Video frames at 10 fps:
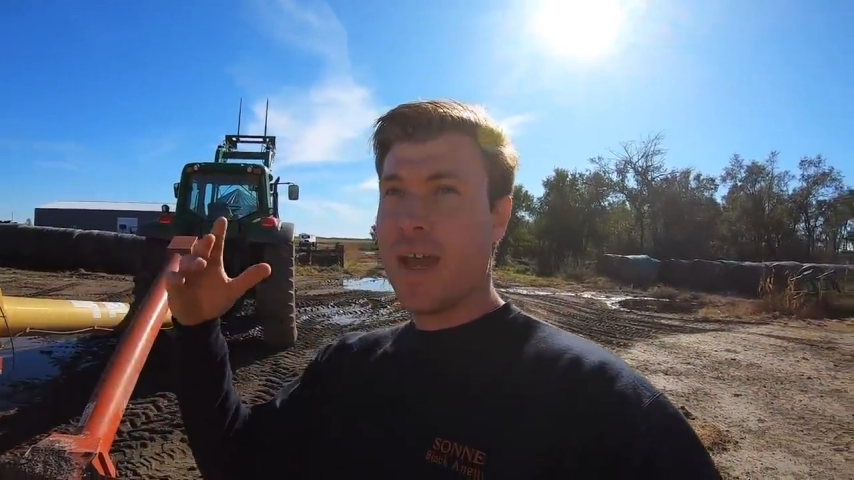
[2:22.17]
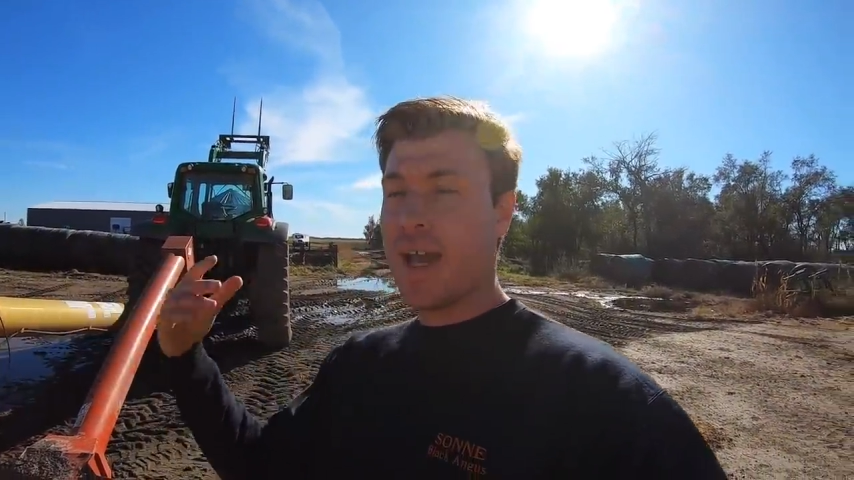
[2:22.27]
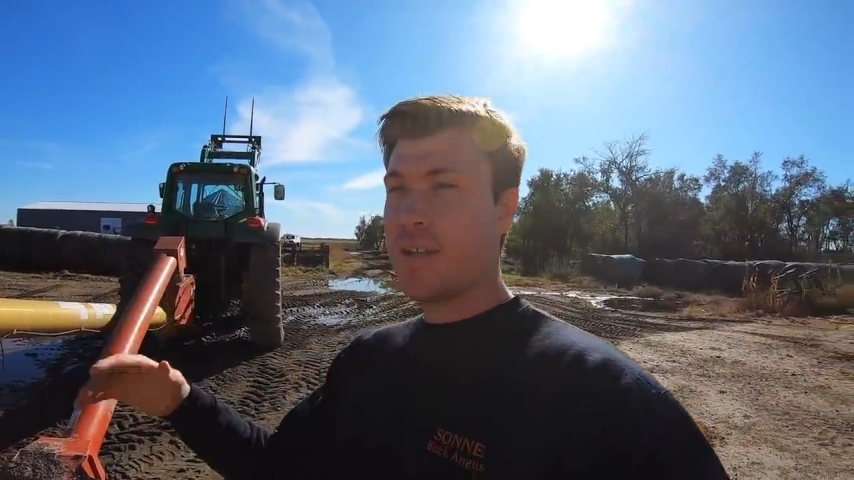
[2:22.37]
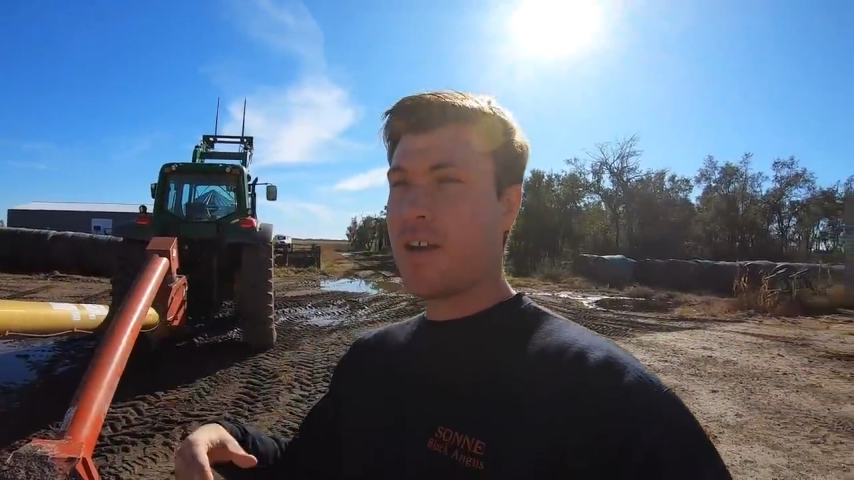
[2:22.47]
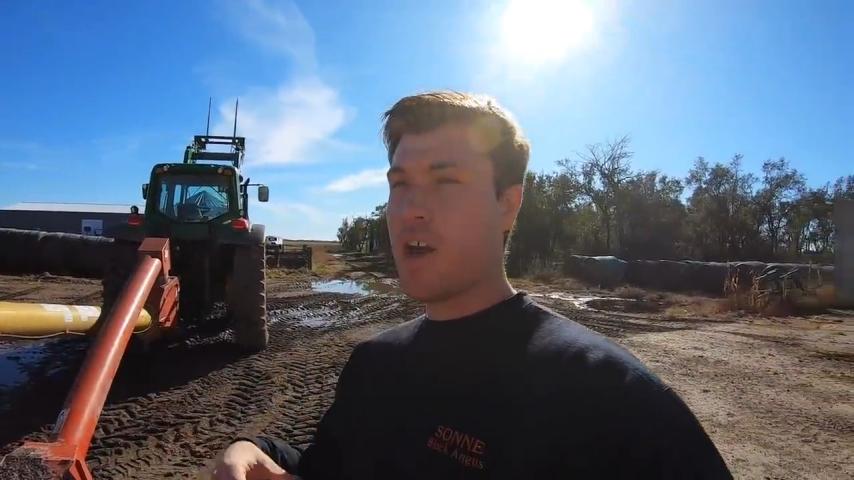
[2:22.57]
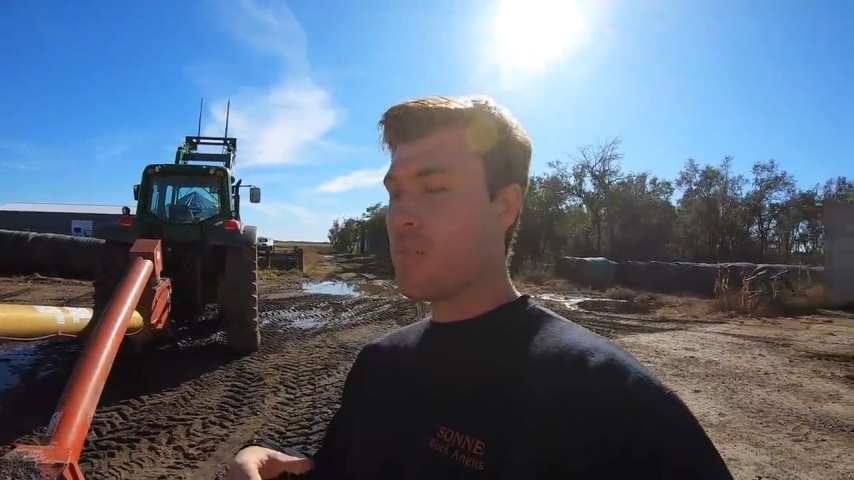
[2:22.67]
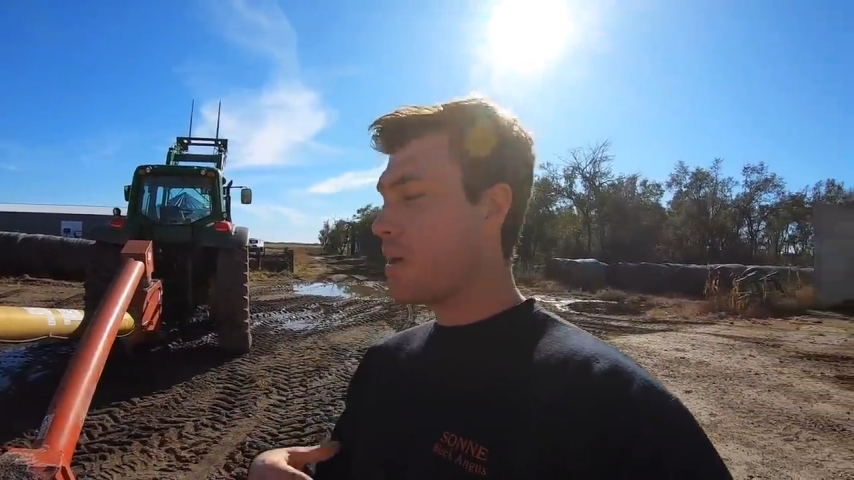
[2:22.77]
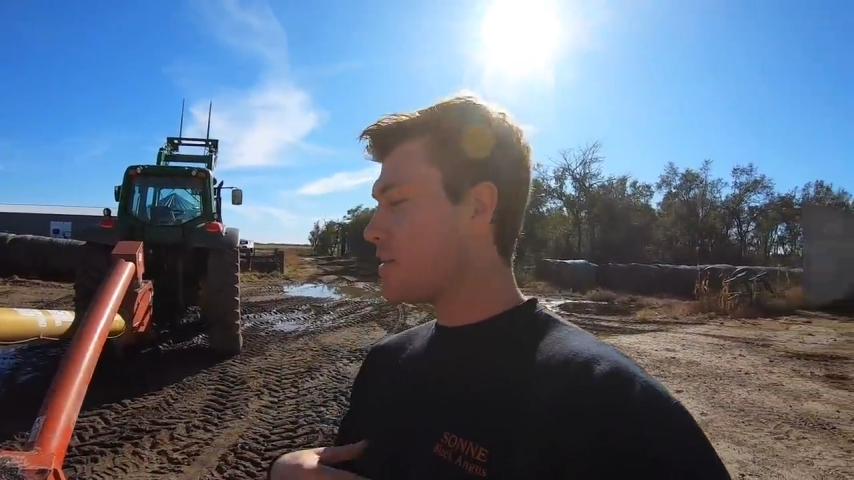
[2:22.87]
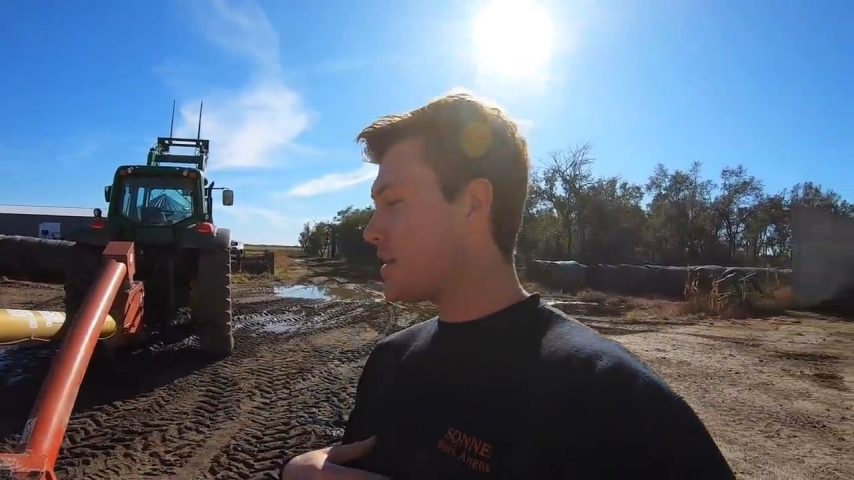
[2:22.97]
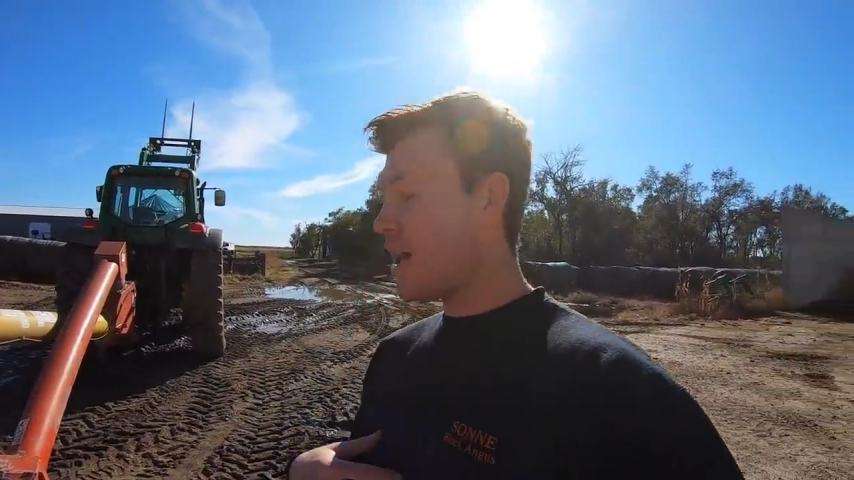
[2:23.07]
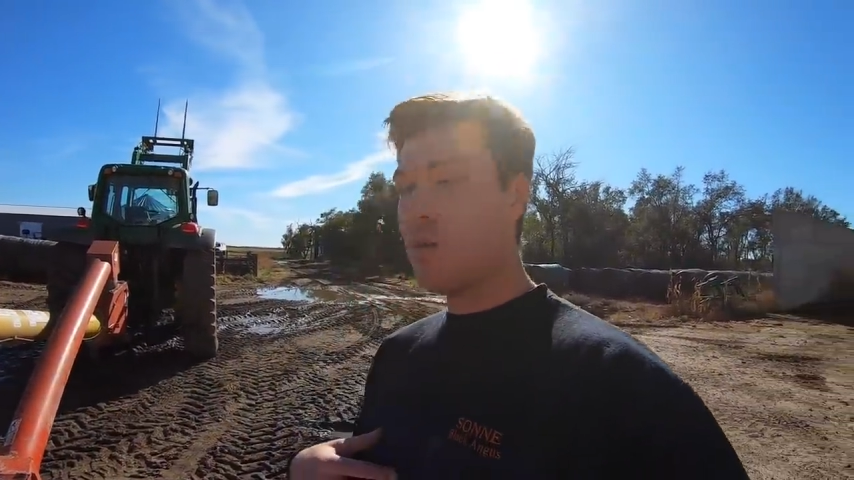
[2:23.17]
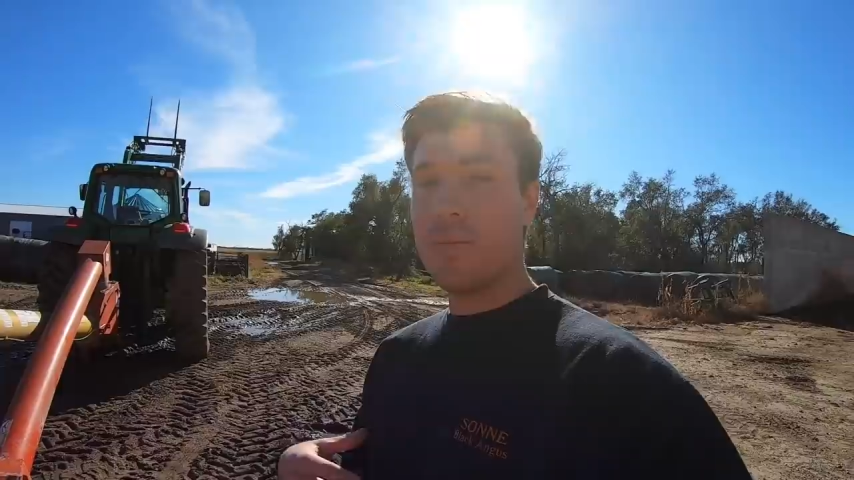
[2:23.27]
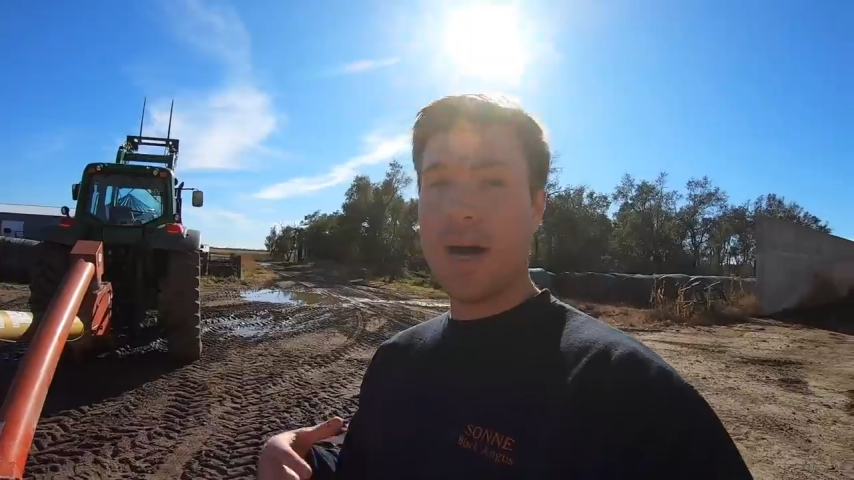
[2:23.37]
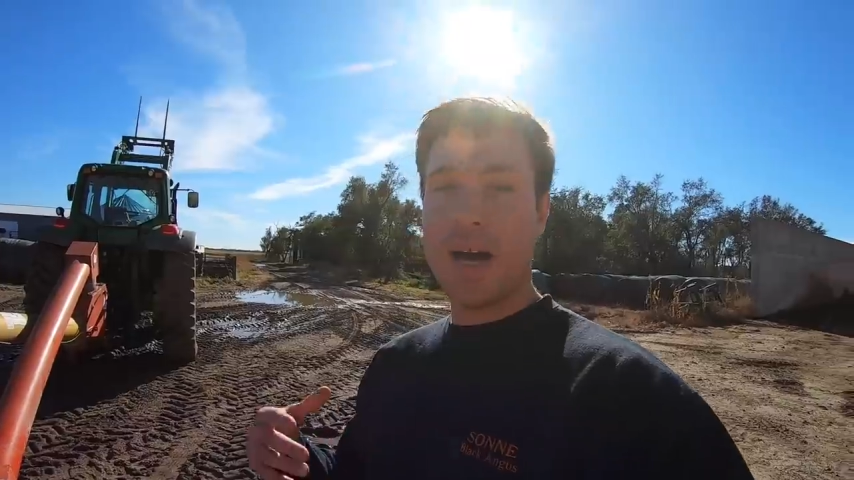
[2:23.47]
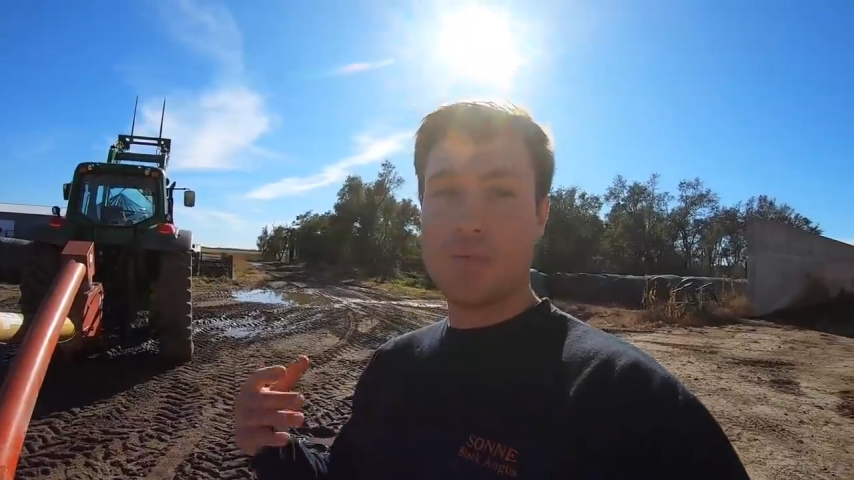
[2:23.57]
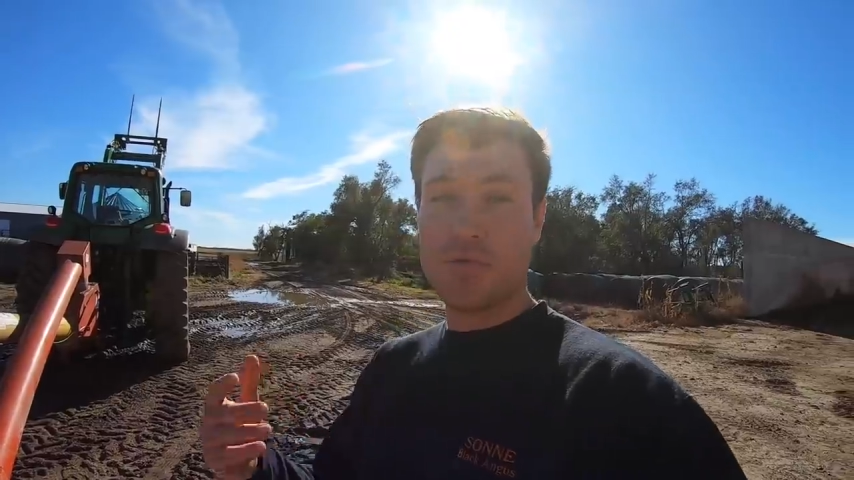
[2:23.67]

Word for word: and they're helping us out by